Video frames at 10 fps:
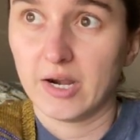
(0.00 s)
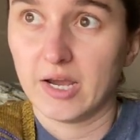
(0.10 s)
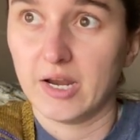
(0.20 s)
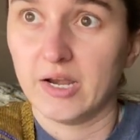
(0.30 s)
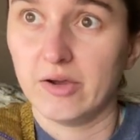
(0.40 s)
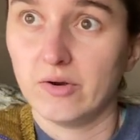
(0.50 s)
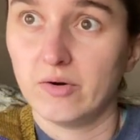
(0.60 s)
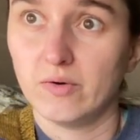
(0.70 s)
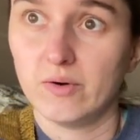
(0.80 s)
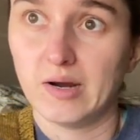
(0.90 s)
I
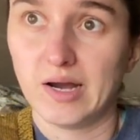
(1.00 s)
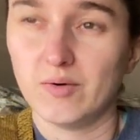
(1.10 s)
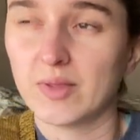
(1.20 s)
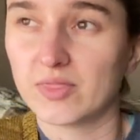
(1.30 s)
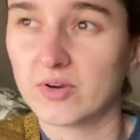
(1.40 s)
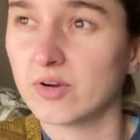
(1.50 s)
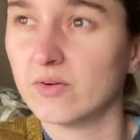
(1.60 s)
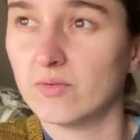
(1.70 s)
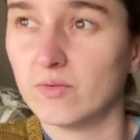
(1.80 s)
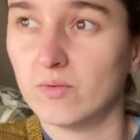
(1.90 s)
know I went through,